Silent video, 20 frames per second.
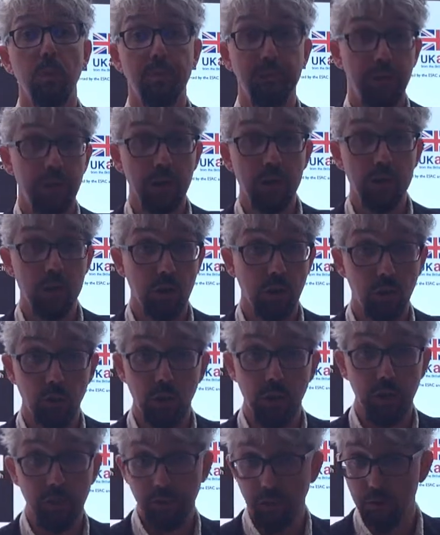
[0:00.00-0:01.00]
We've finished
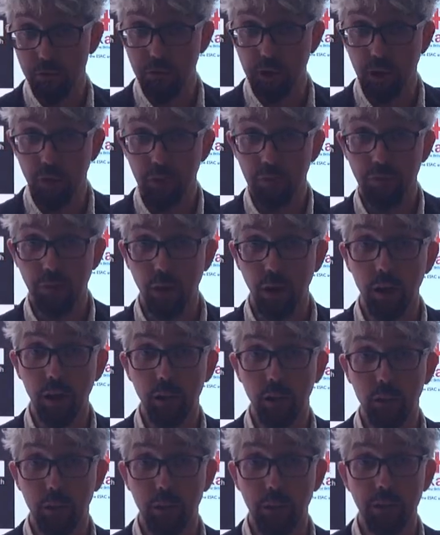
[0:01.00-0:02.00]
holding this round of
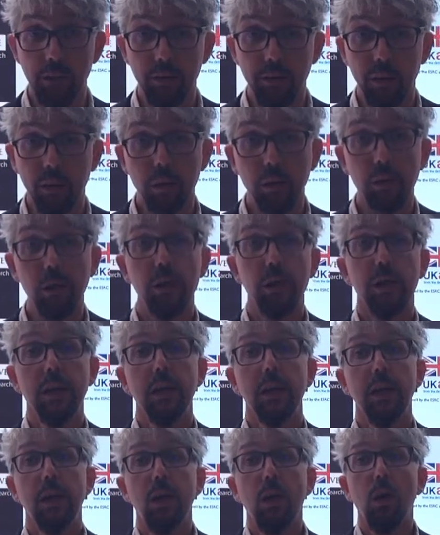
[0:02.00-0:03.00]
stakeholder meetings.
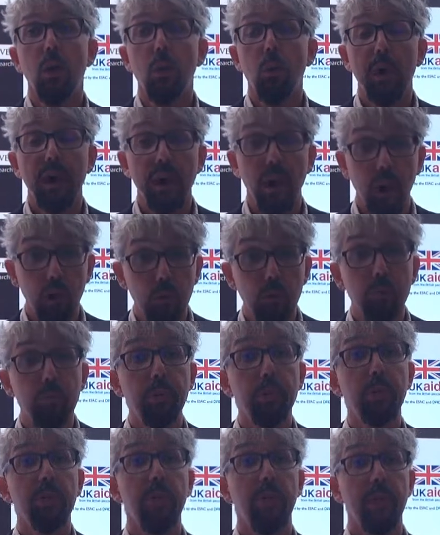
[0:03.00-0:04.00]
We hope
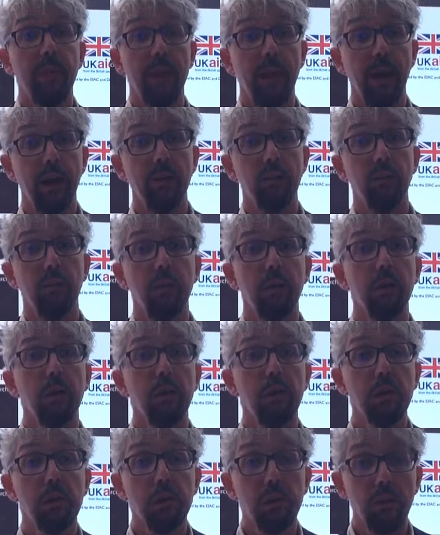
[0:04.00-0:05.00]
that this
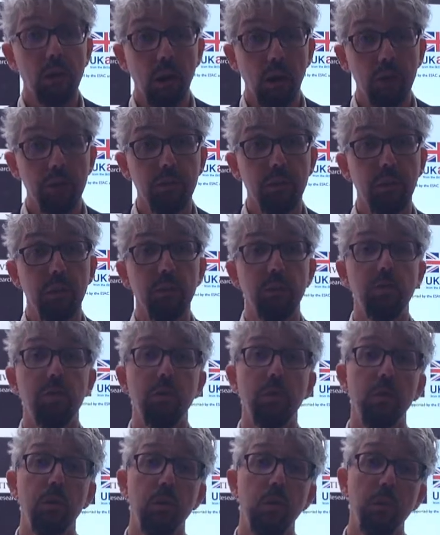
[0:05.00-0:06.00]
has started
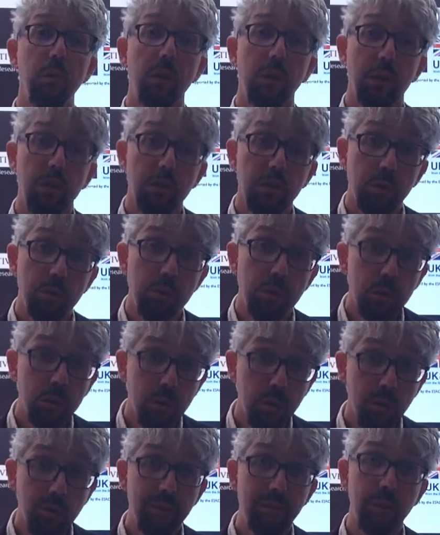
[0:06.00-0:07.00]
to
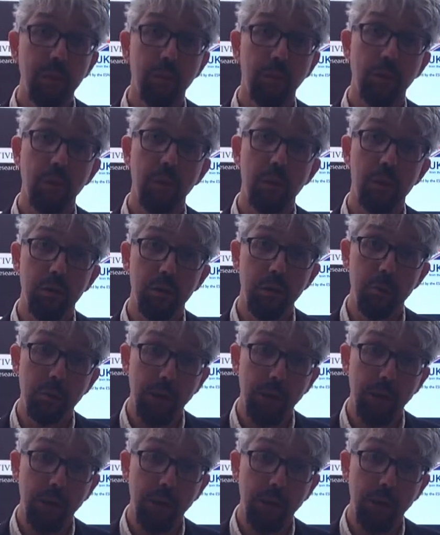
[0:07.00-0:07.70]
move some of the city